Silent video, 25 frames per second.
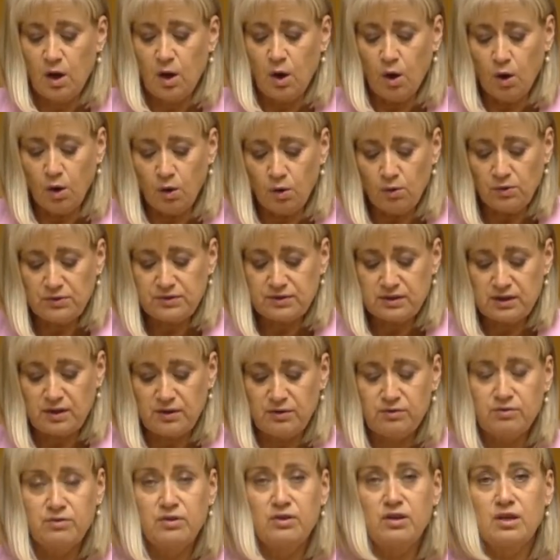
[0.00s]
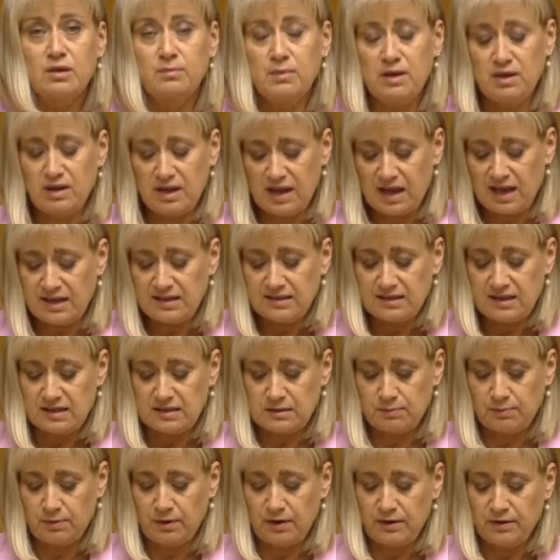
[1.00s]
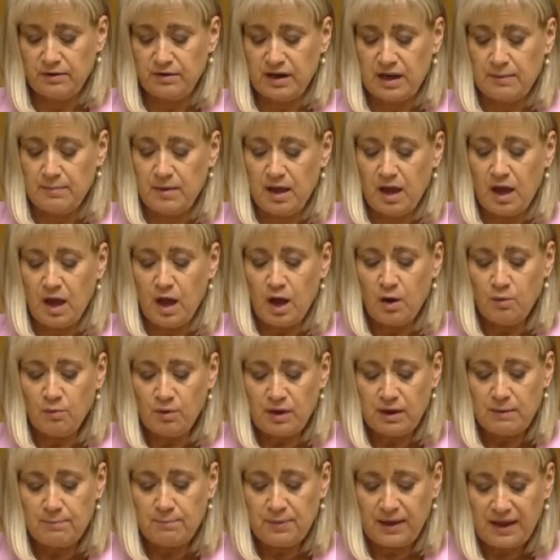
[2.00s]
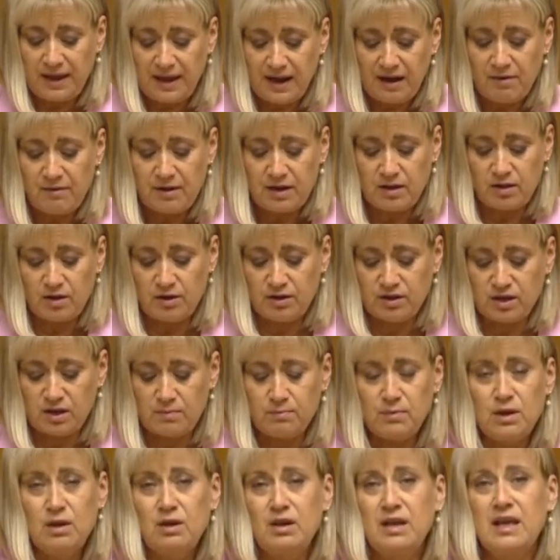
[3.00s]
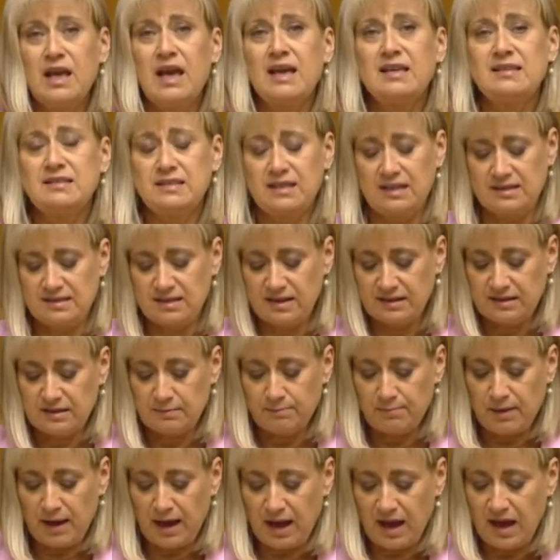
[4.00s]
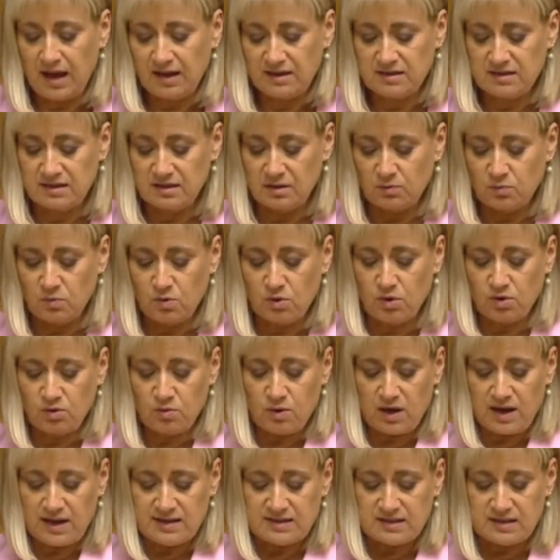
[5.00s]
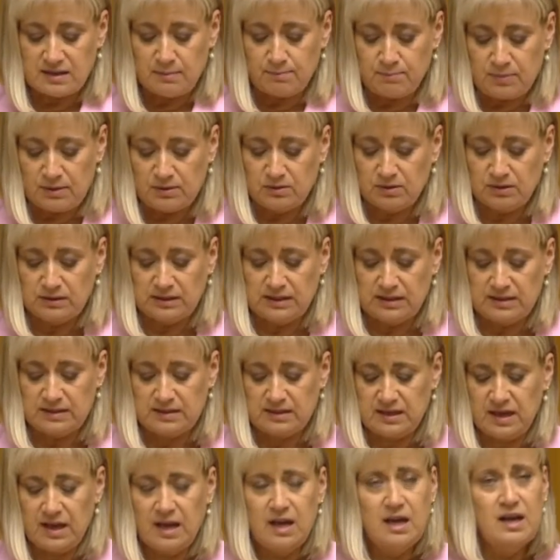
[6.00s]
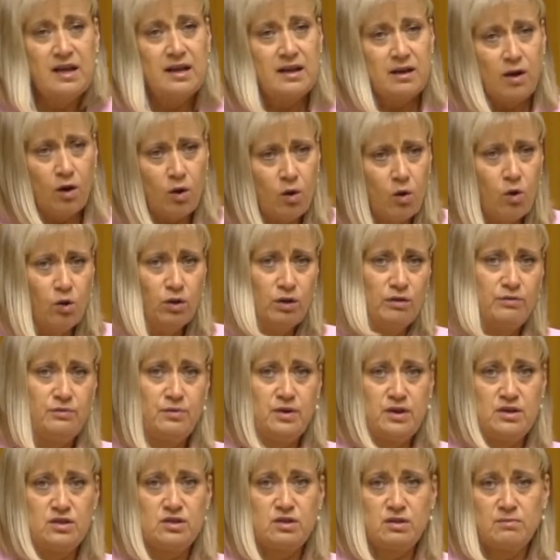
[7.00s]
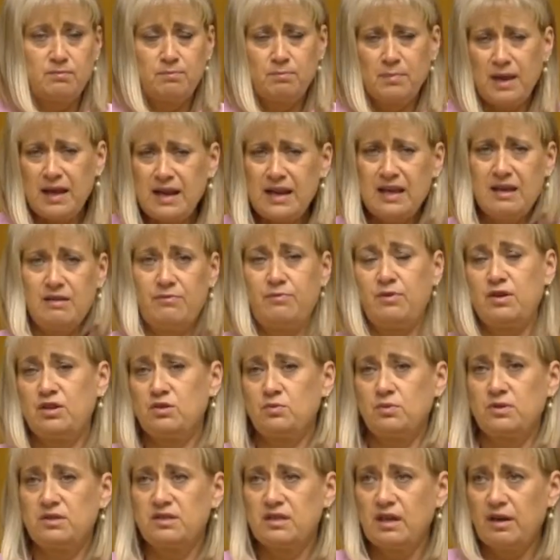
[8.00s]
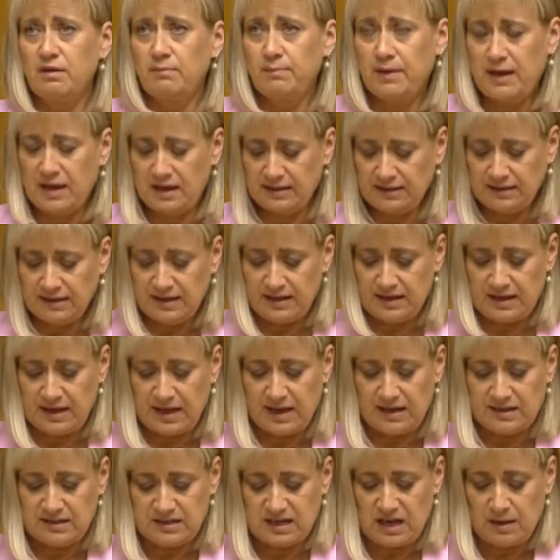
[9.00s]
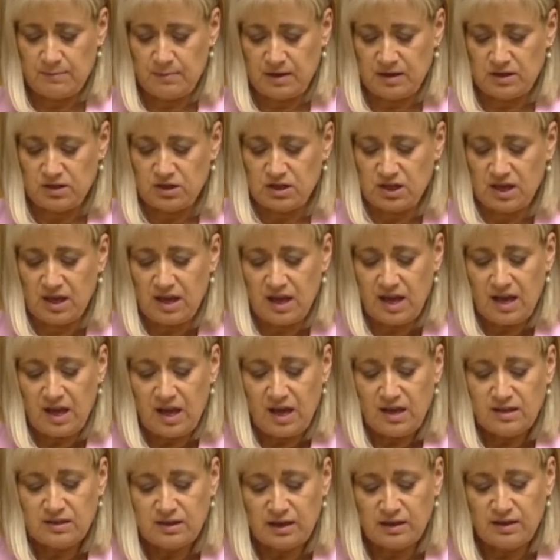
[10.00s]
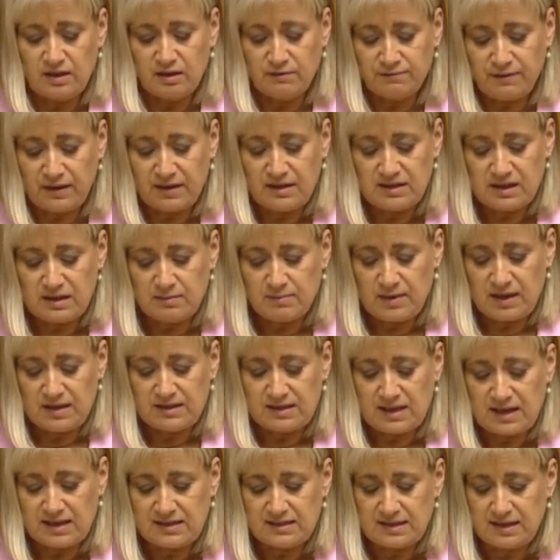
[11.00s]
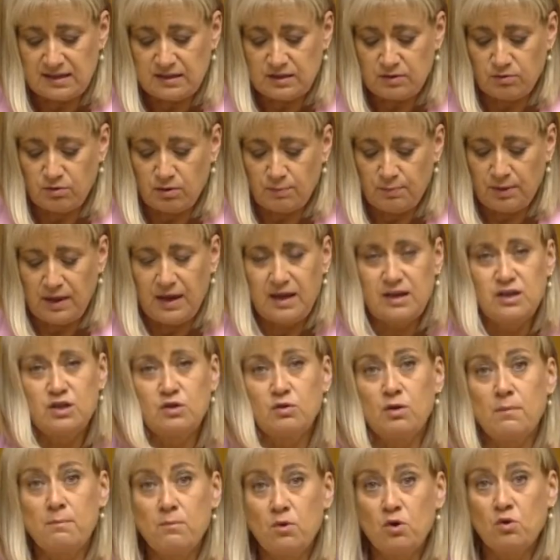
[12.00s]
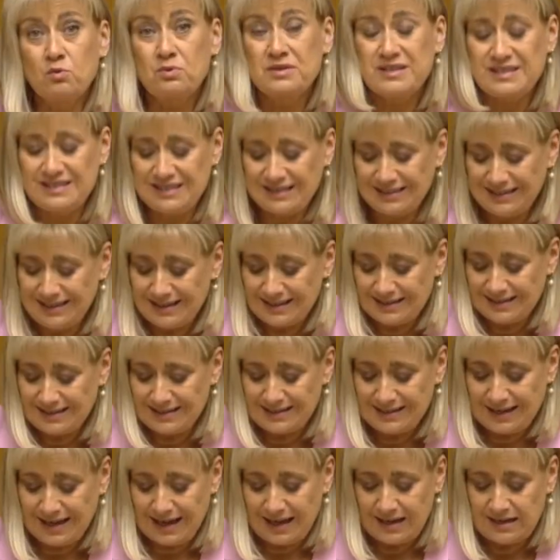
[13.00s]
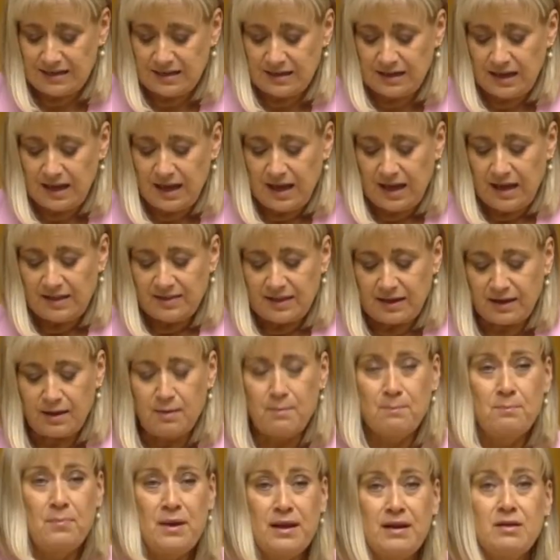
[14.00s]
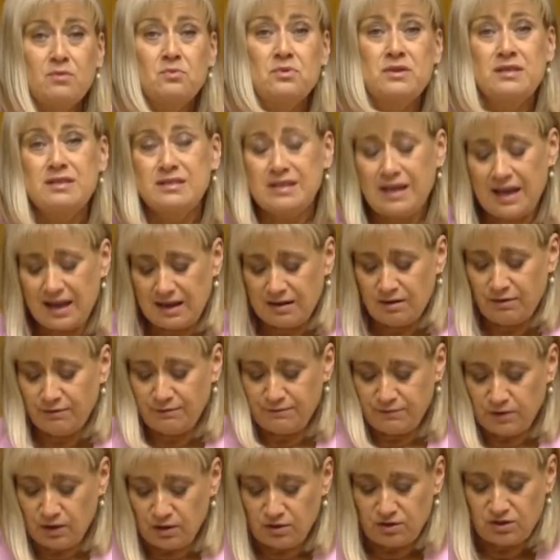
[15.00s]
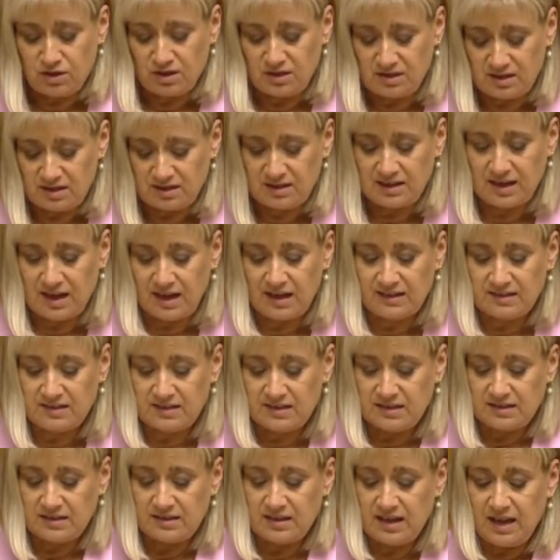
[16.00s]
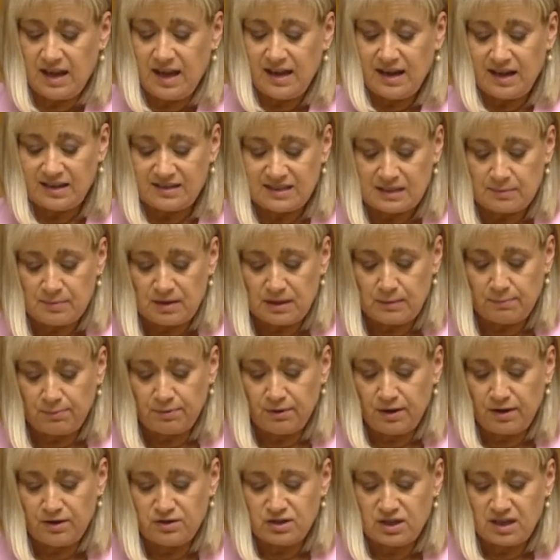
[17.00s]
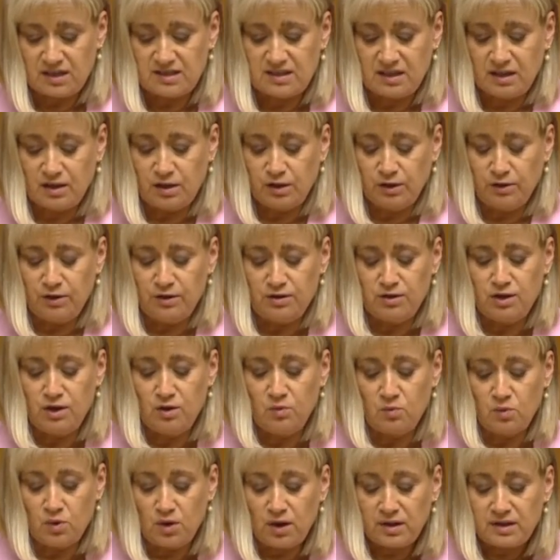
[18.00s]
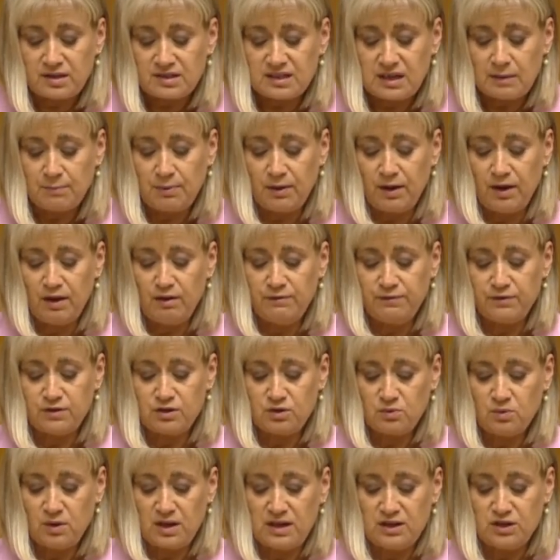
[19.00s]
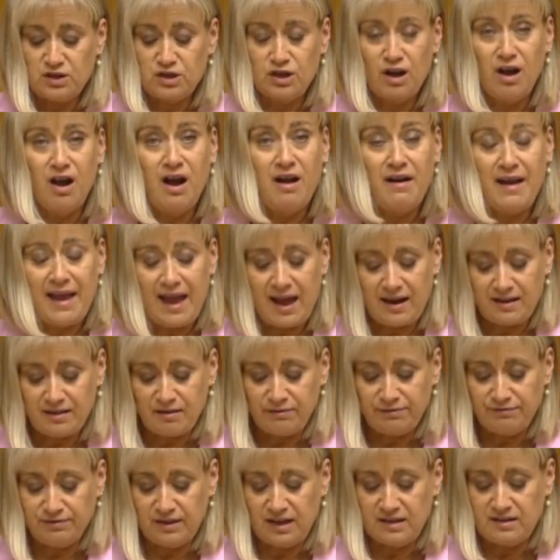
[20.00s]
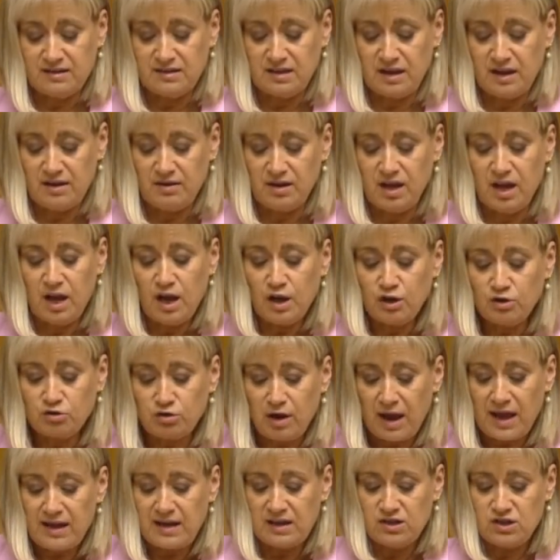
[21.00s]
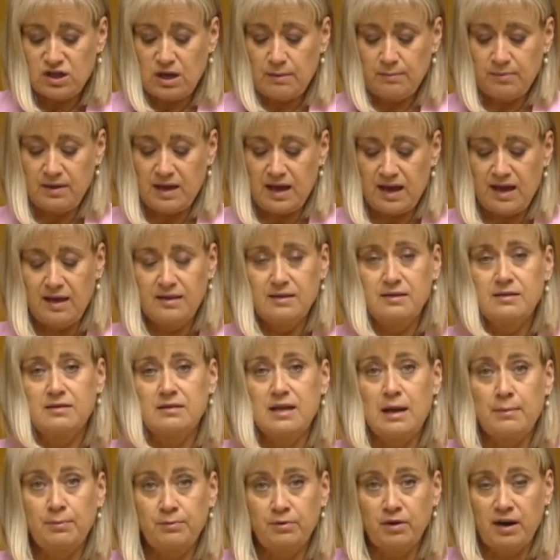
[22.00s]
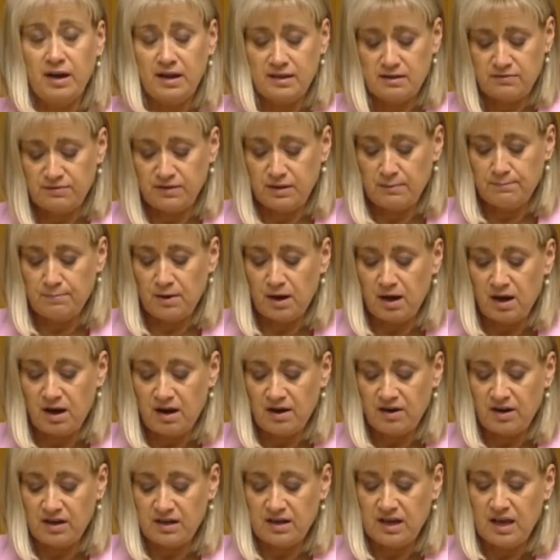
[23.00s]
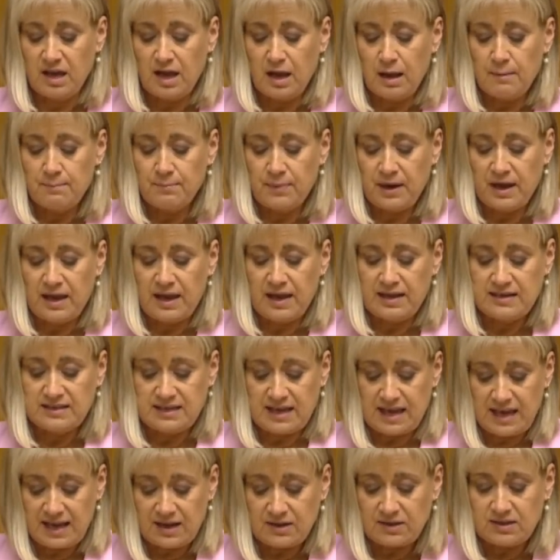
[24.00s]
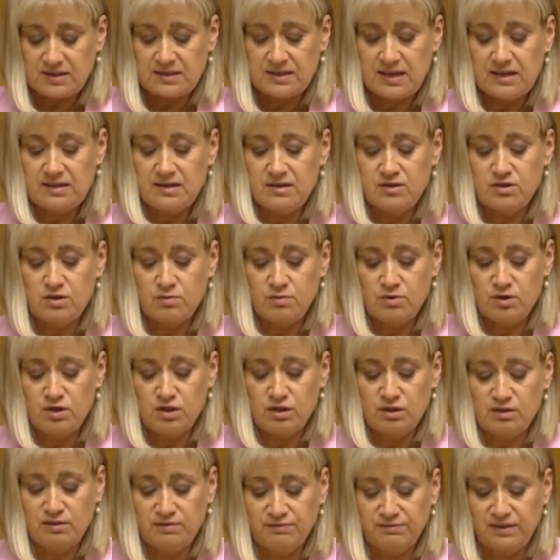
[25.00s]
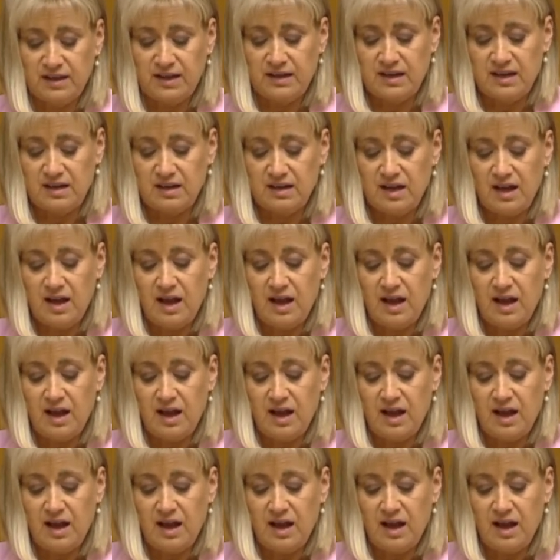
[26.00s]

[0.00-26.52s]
Also, through the Community Assets Program, repairing a lot of community assets like the parks and the walkways and the buildings, many of which were so badly damaged. So this funding means assets are repaired to a more resilient standard that can better withstand future disasters. Now, some of the projects include a new works depot for Tweed Shire out of the flood zone, drainage upgrades for the Byron Bay Town Centre to reduce flooding,